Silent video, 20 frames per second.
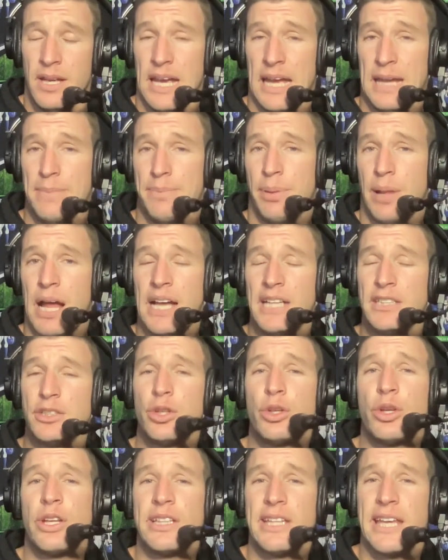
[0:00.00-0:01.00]
And players
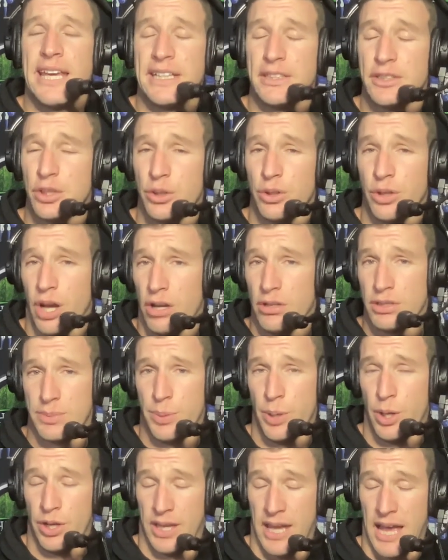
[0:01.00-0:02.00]
who can kick 2 goals
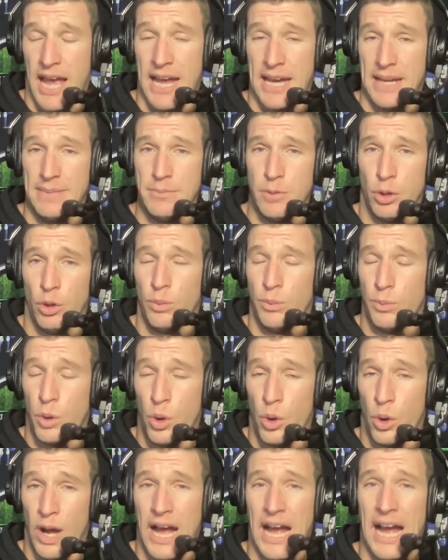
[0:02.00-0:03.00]
per game or
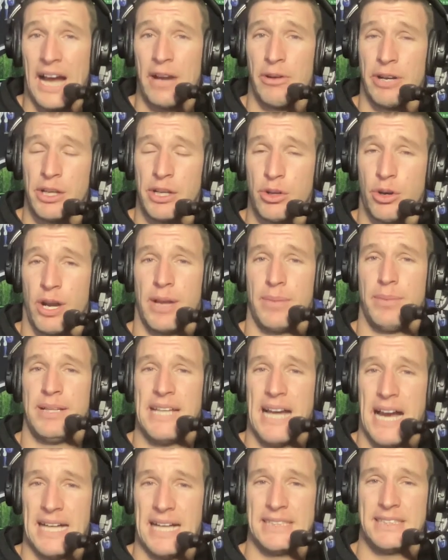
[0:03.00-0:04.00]
more are
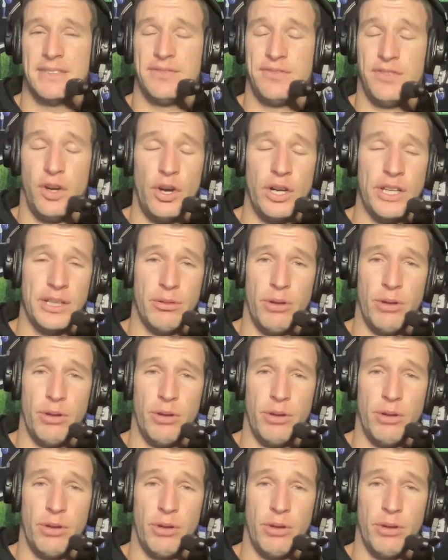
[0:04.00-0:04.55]
incredibly hard to find.